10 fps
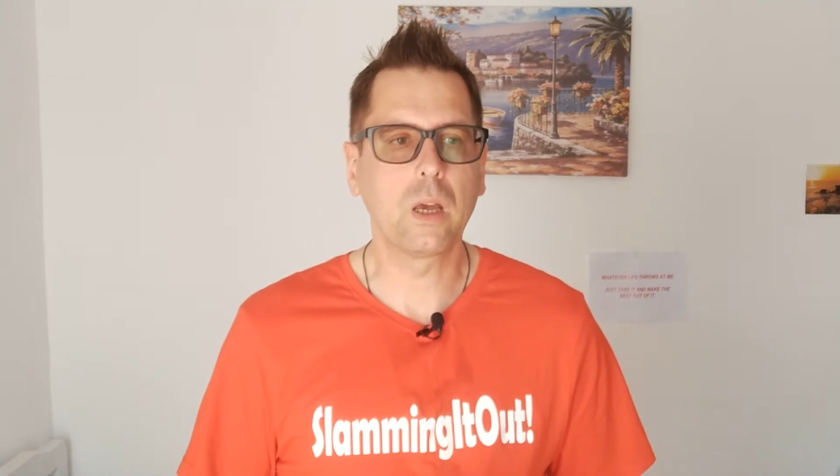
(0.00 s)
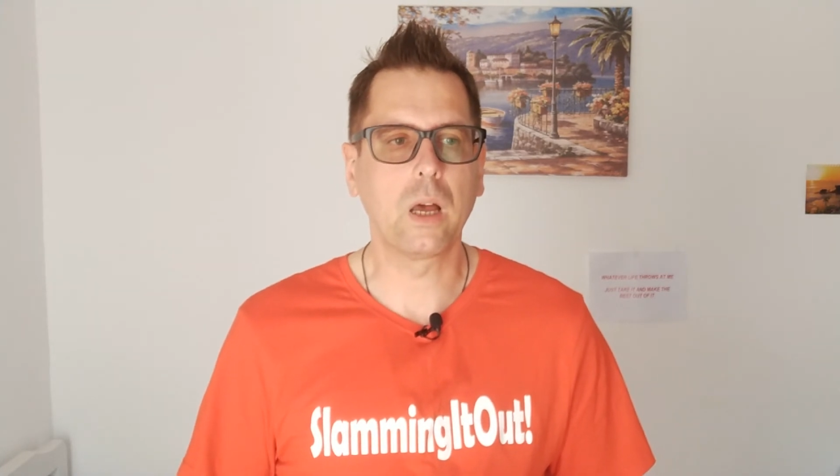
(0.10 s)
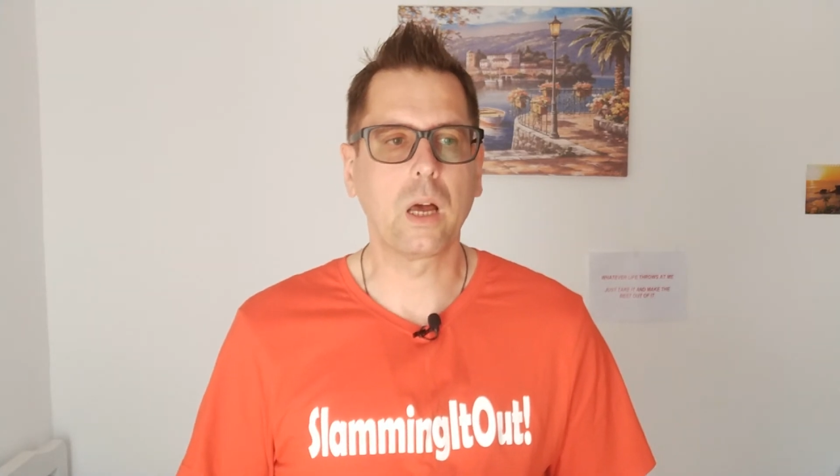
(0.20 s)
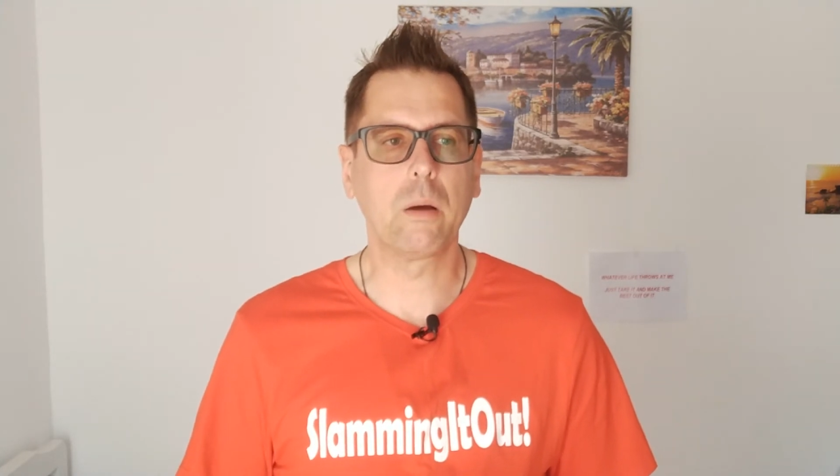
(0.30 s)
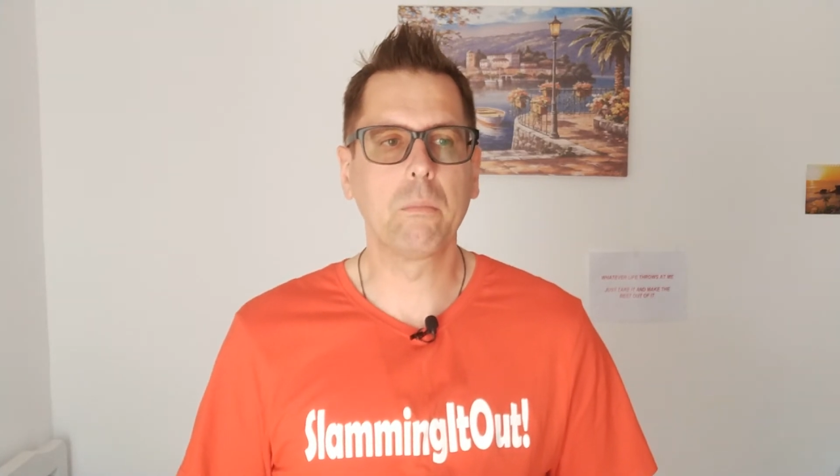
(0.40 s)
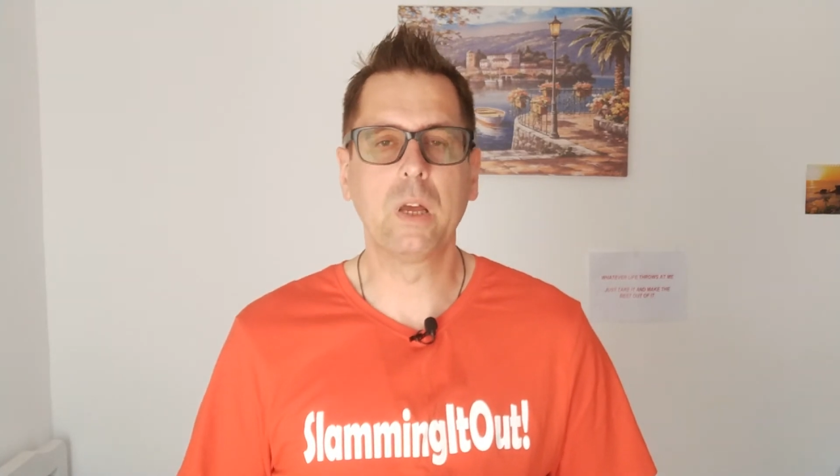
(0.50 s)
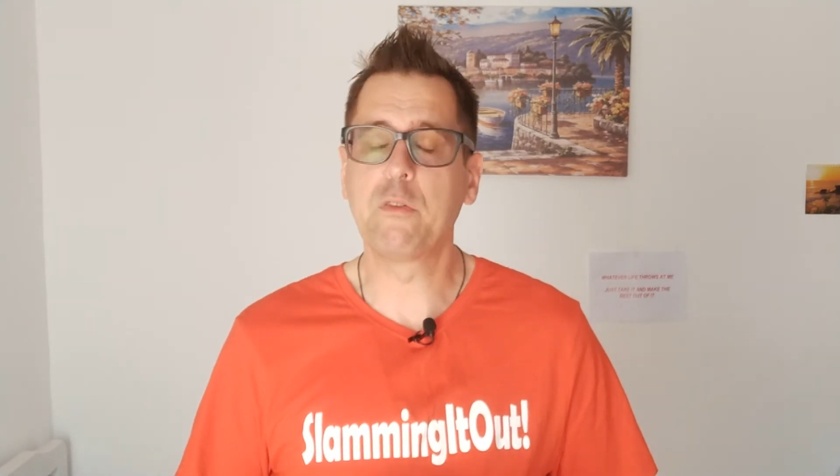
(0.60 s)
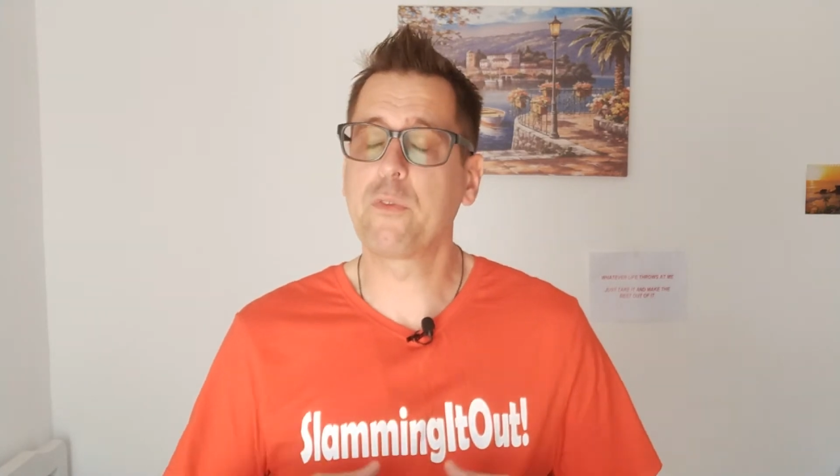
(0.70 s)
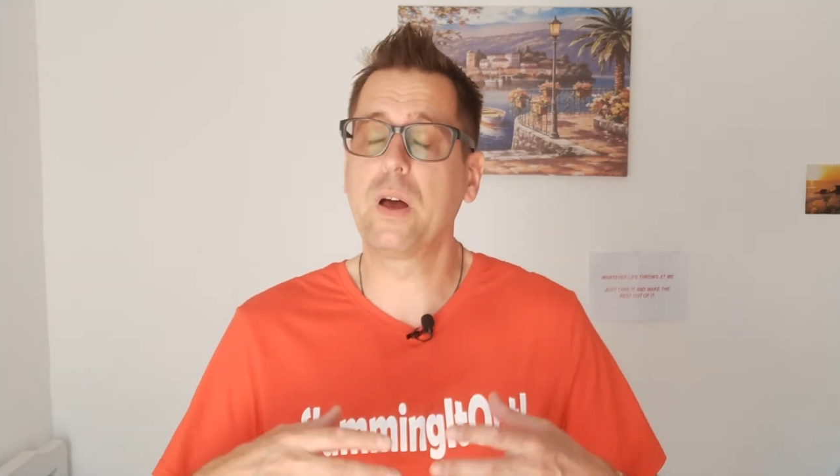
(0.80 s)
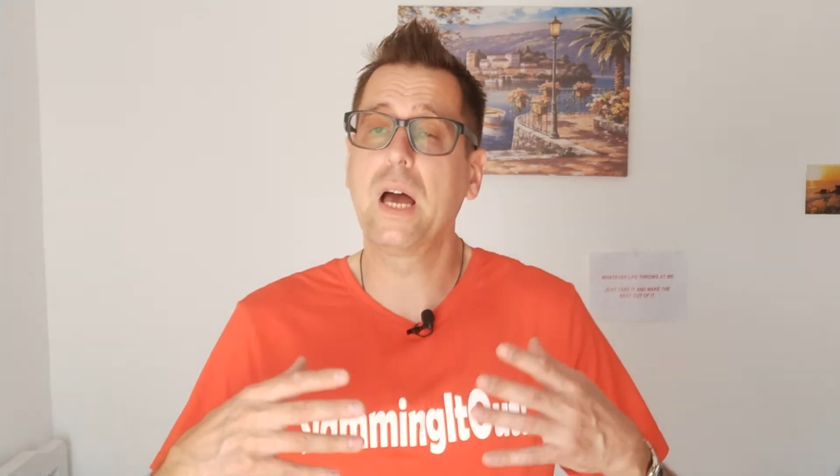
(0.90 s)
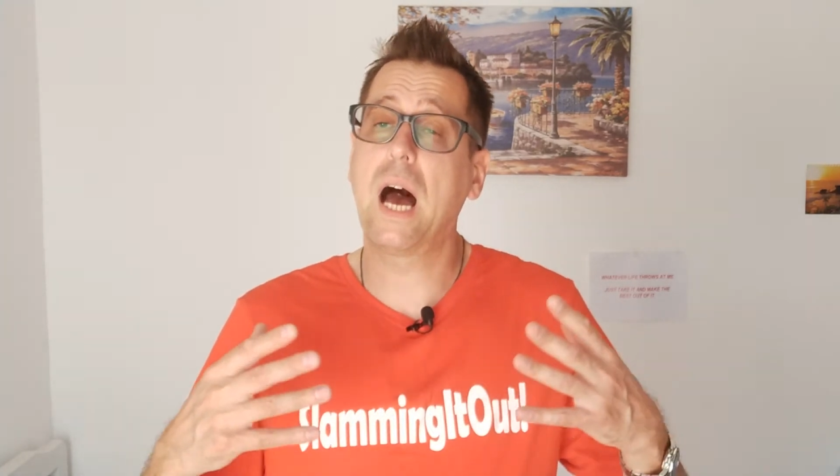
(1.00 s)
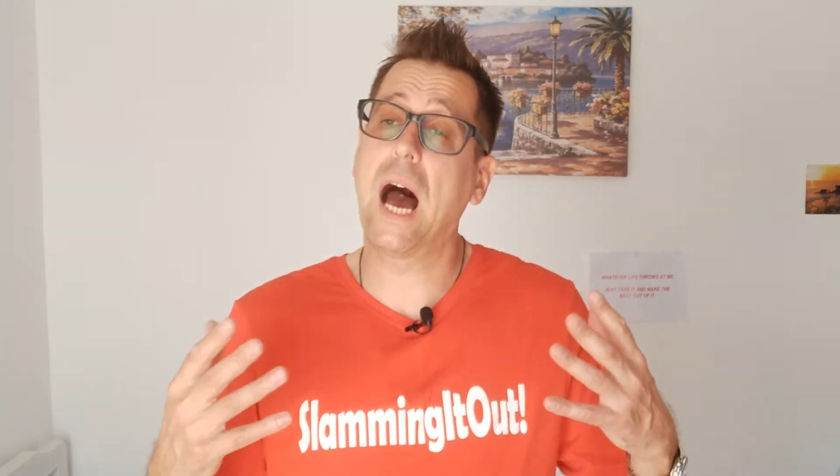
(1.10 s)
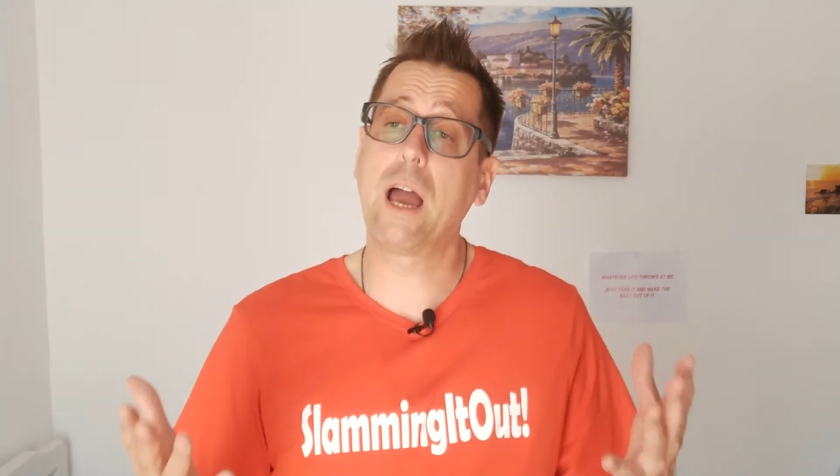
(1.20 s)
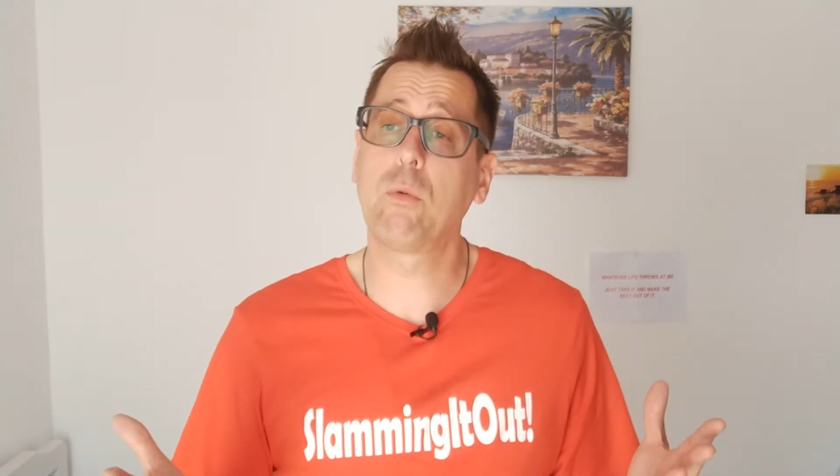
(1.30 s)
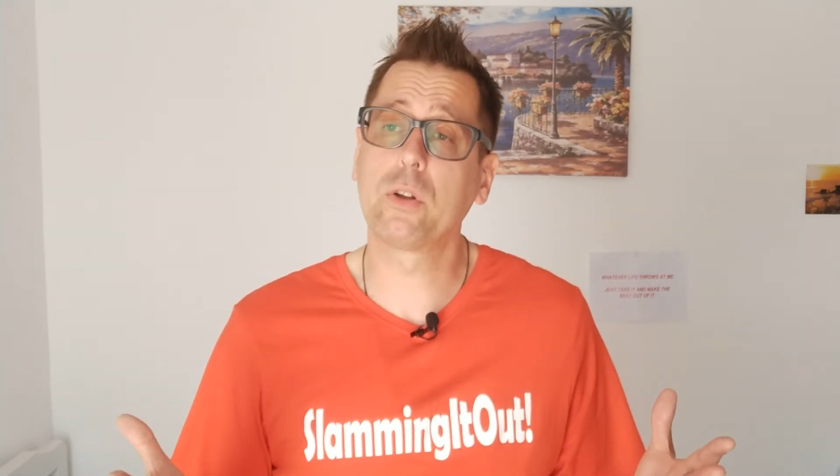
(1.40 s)
if
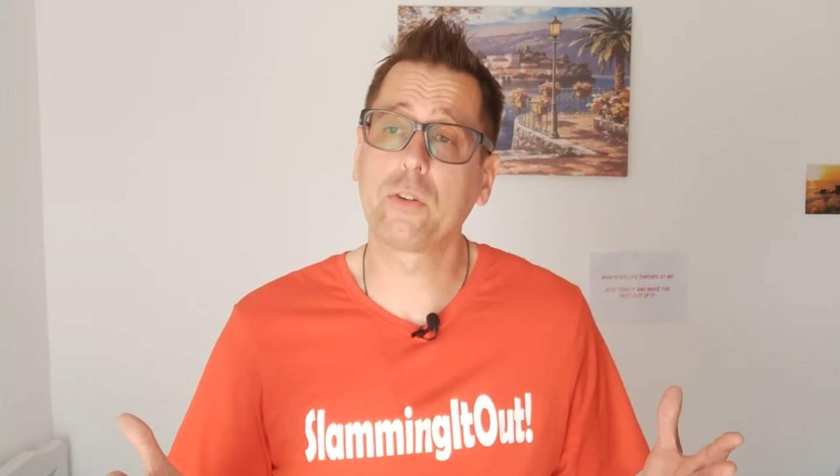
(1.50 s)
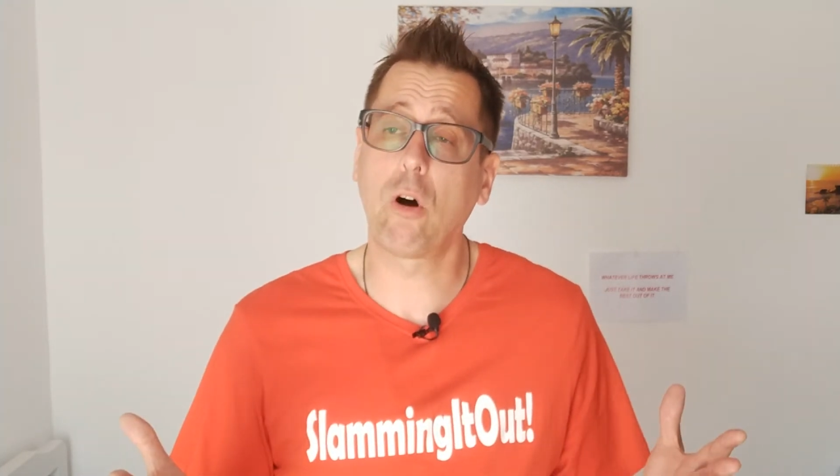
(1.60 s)
I would